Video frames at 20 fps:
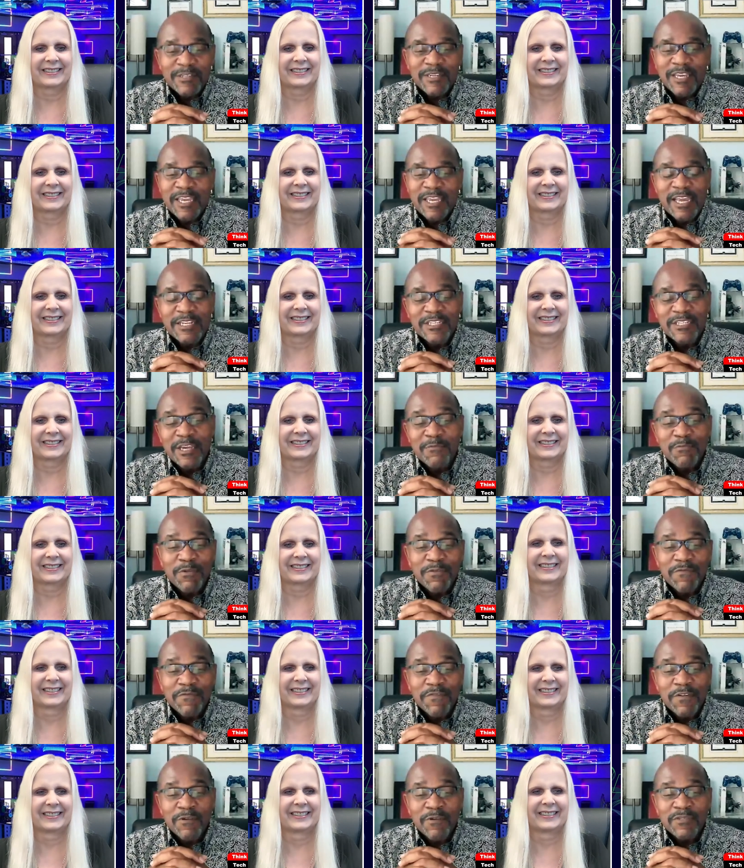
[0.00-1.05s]
Speaker 1: to catch up
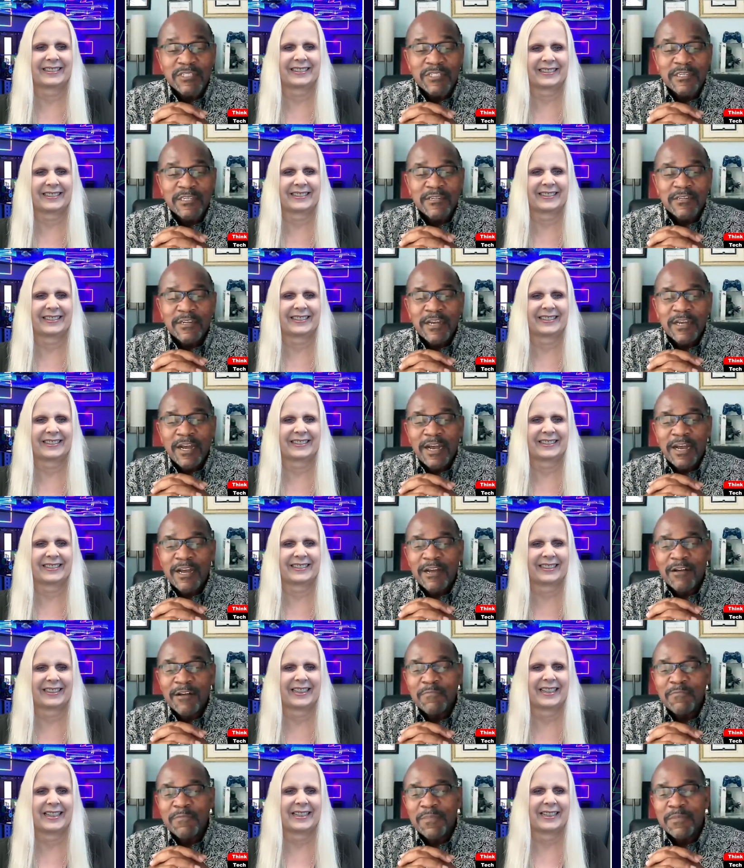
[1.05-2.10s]
with folks
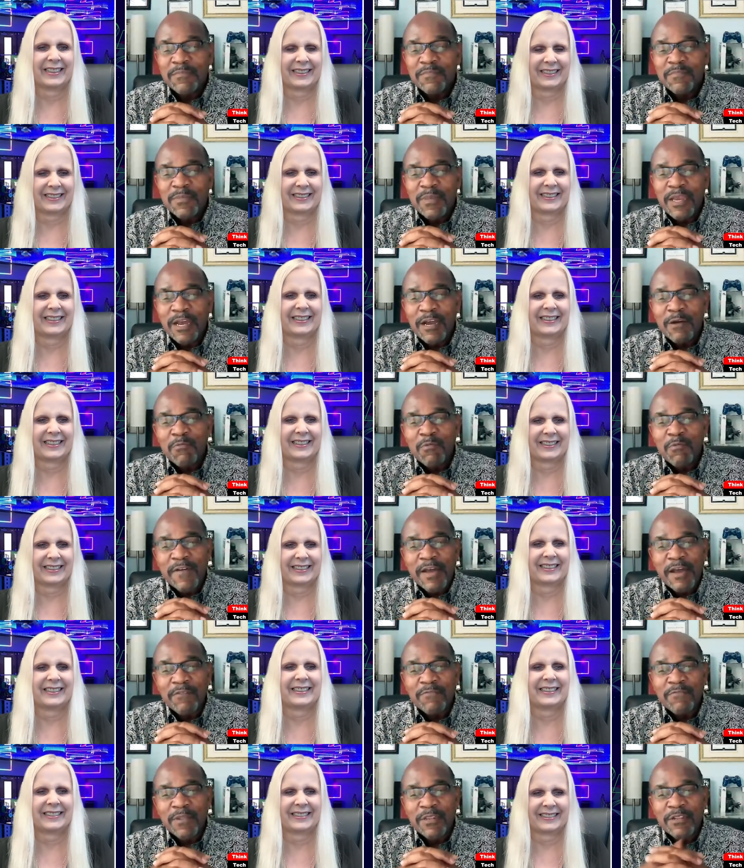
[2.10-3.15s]

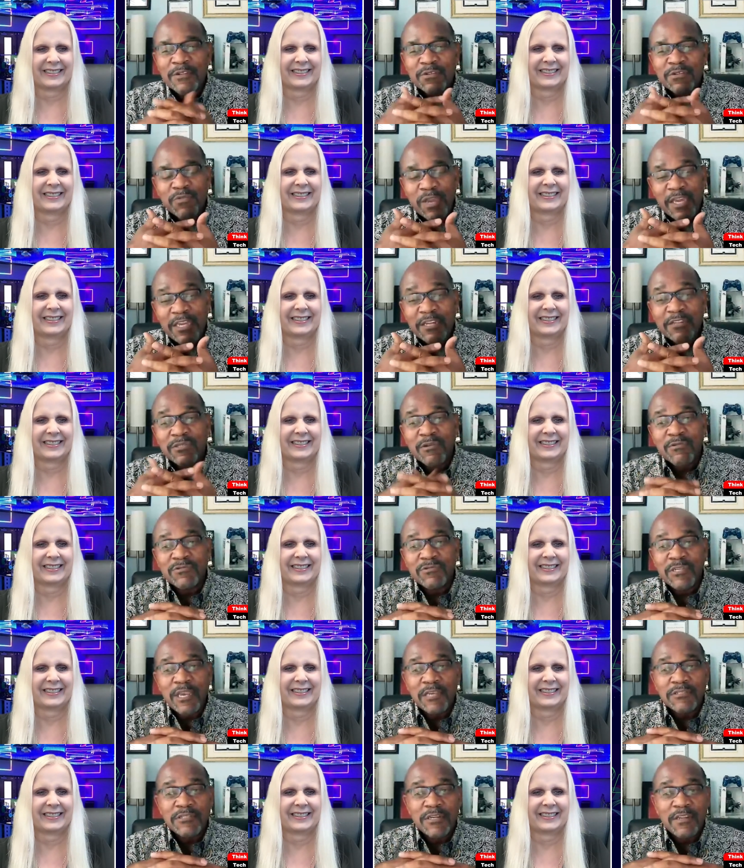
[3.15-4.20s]
without the trade
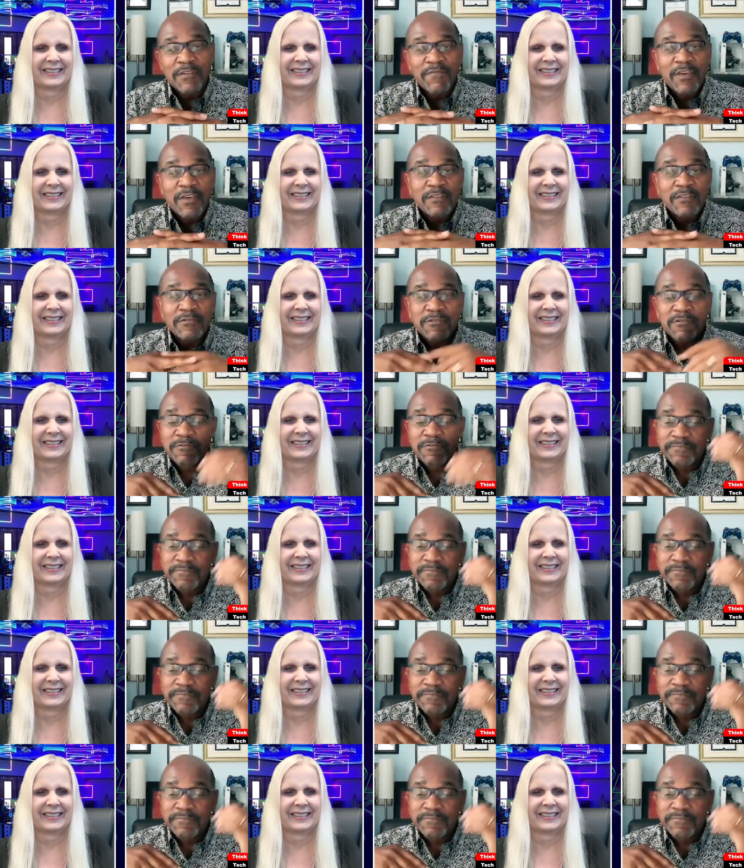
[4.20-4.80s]
association events.